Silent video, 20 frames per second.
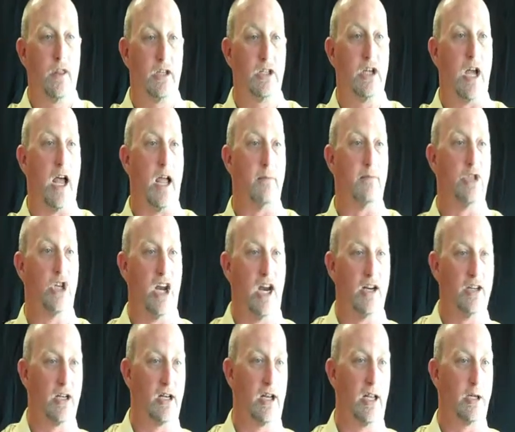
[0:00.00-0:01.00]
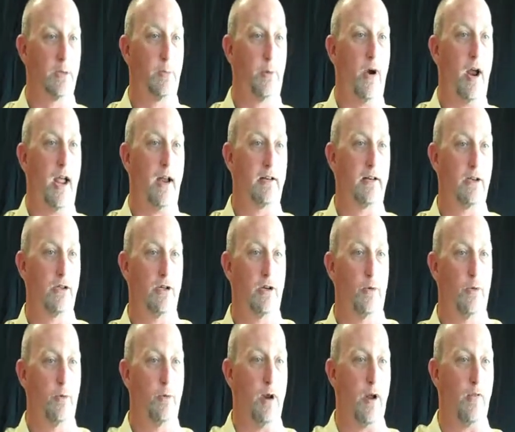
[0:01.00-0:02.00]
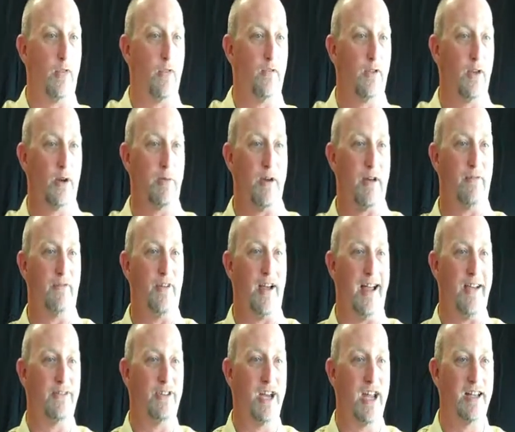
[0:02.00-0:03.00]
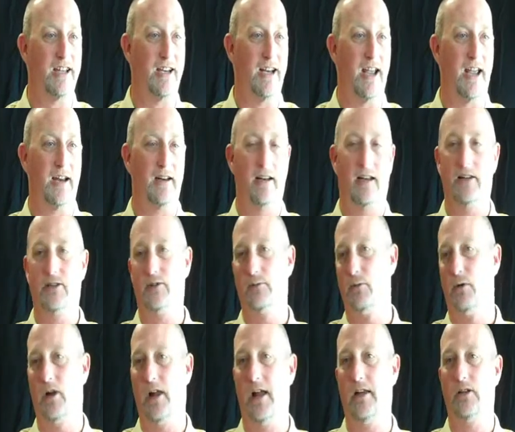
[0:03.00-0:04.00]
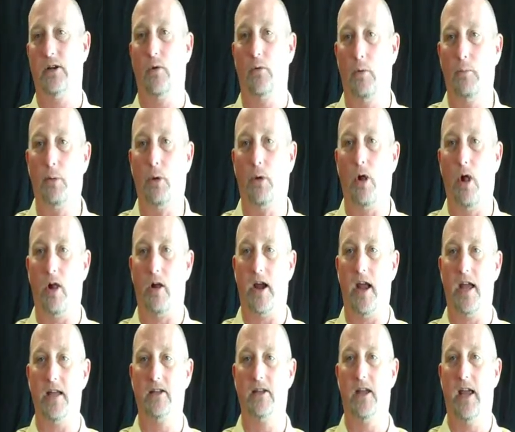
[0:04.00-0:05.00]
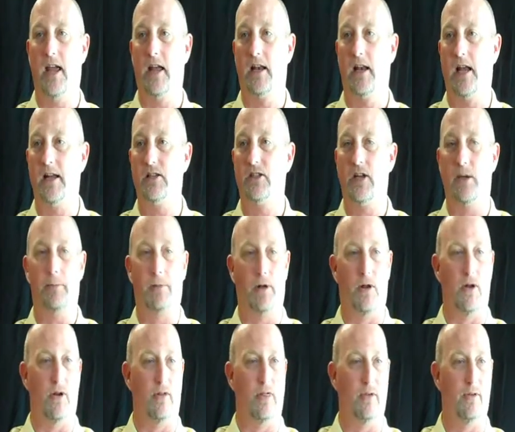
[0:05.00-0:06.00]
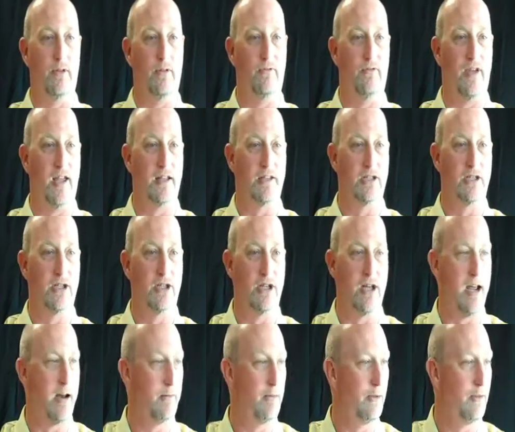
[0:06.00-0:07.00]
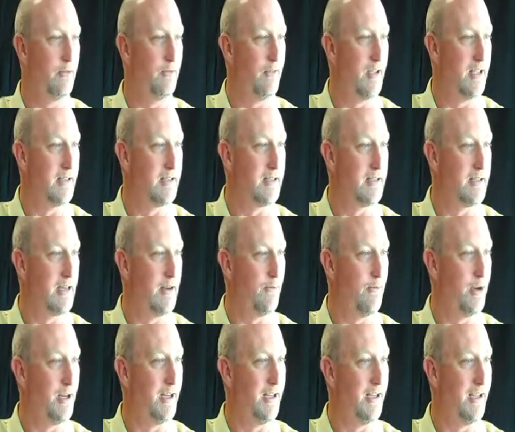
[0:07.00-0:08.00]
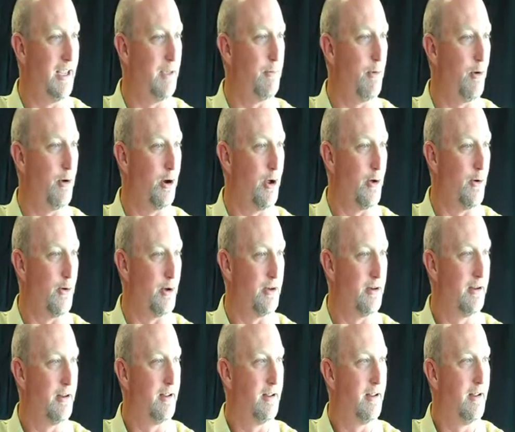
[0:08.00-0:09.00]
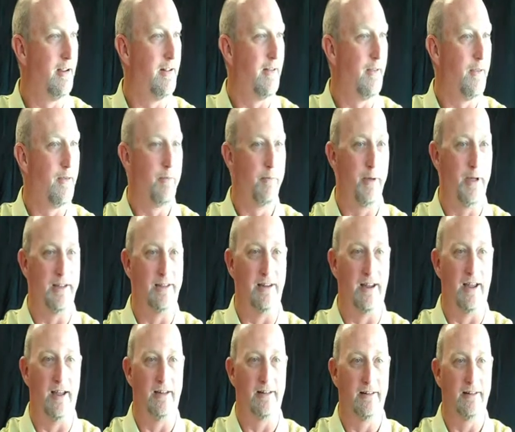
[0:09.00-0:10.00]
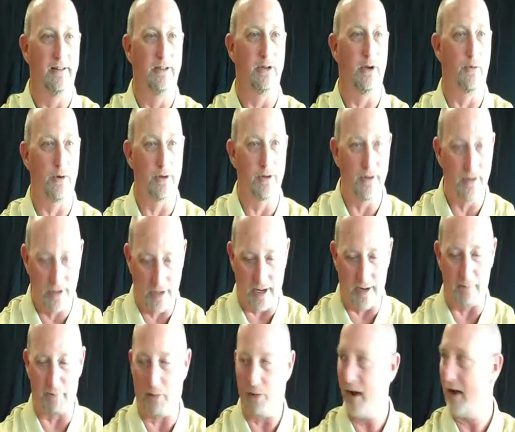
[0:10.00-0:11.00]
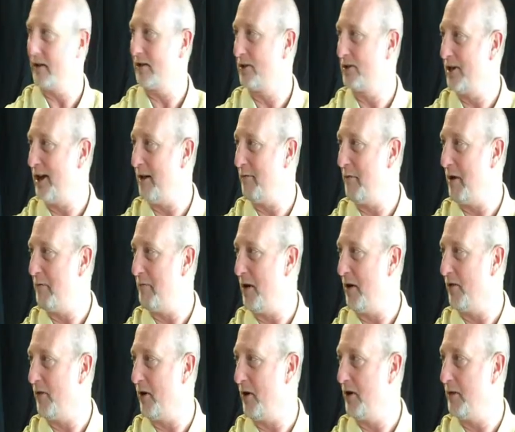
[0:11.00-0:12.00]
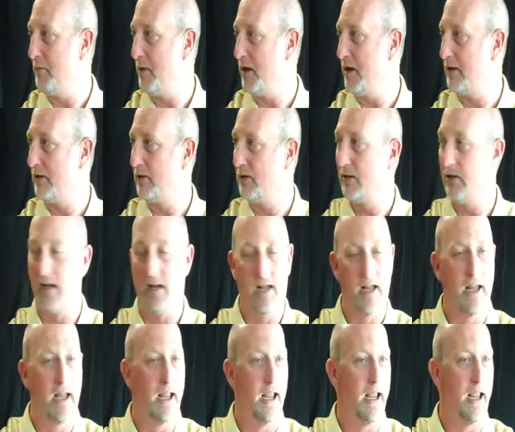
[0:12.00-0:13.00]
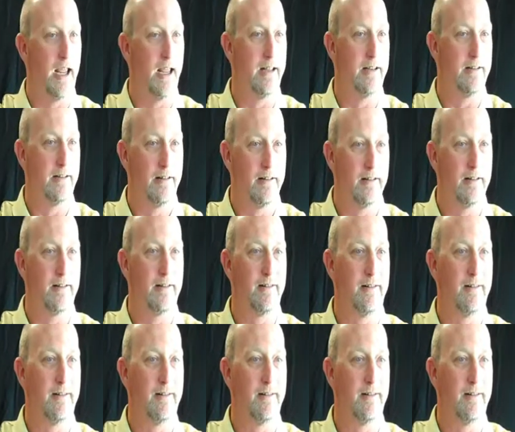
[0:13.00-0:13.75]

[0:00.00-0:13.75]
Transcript: With the time change and less practice, you know, we'll be off the field about 5:10 today, and let's go out there and we'll pull all our head, headlights up along through the fence and shine them through the fence and see if we can keep on going. But uh, so we're cutting practice down by about 30 minutes, and